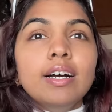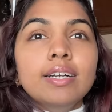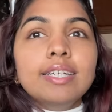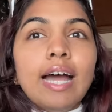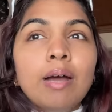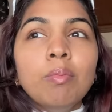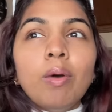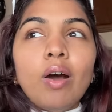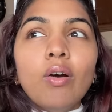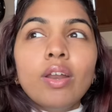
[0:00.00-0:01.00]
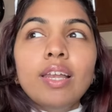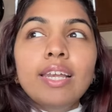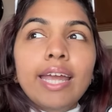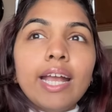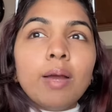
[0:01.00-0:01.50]
dam or a
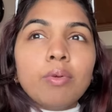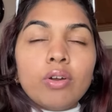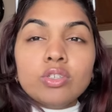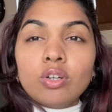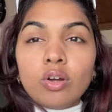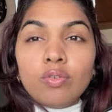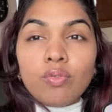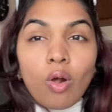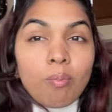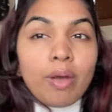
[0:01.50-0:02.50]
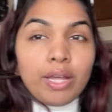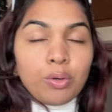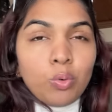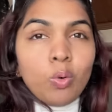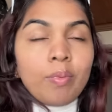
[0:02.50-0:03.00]
lake, I'm not sure, from my
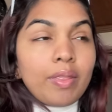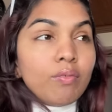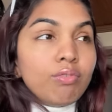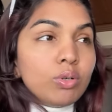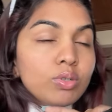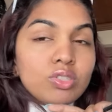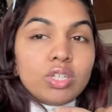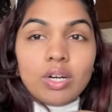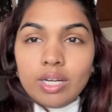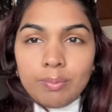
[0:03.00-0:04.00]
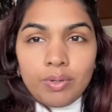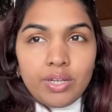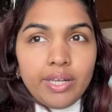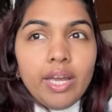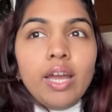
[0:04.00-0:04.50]
room, and the view is really
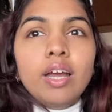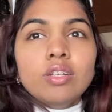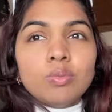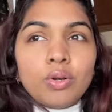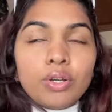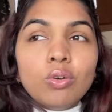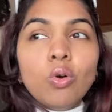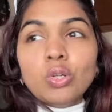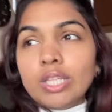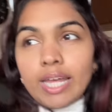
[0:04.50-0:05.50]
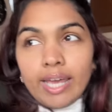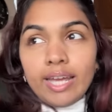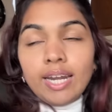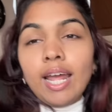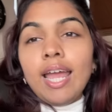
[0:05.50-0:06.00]
pretty, so I'm going to go
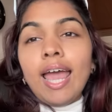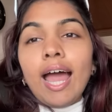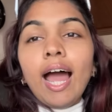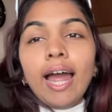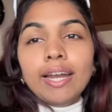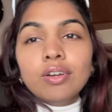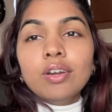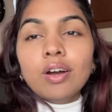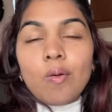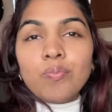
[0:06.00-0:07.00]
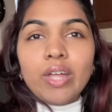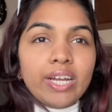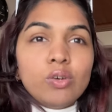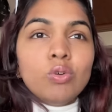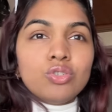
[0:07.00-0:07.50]
there and
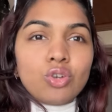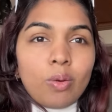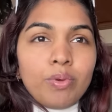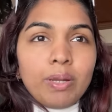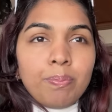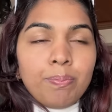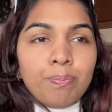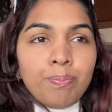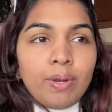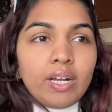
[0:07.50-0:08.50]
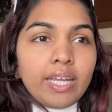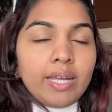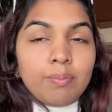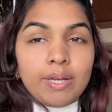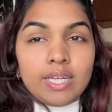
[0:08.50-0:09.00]
then go strawberry
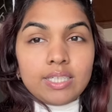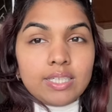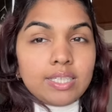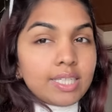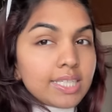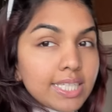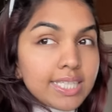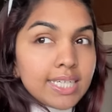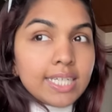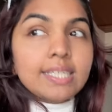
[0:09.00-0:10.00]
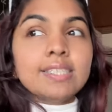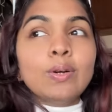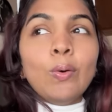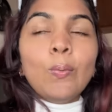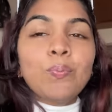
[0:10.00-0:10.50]
plucking because it's the season.
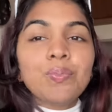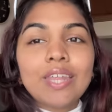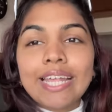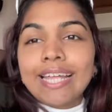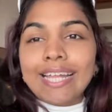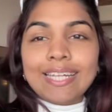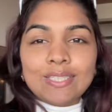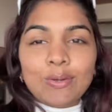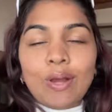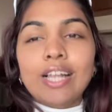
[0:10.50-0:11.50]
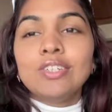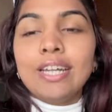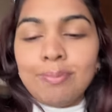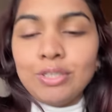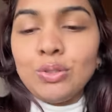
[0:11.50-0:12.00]
So yeah, let's go.
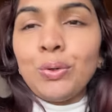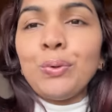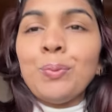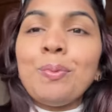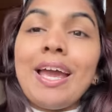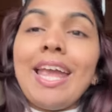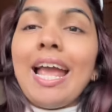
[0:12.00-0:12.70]
Let me show you my